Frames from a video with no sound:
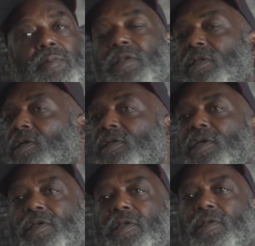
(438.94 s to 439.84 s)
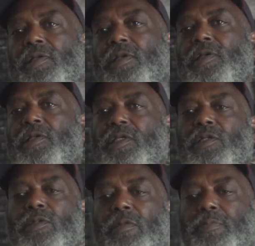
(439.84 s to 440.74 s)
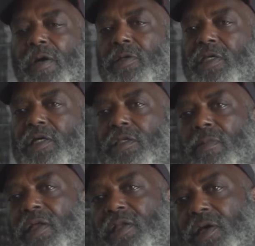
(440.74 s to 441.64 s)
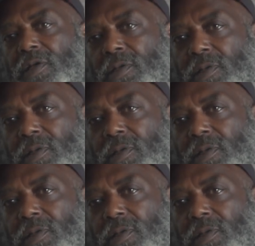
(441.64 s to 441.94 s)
point. That's what it is. You want the power to kill somebody now? You